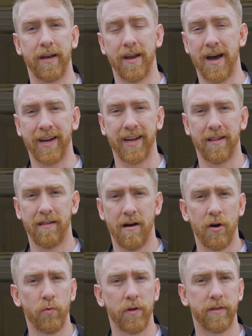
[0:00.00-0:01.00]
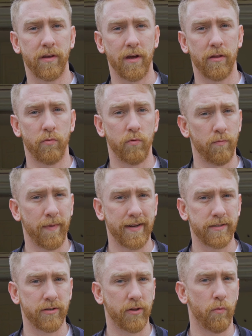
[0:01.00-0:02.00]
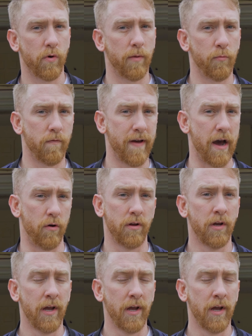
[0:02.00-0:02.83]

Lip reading: not get along with the other roommates, so they wanna move out.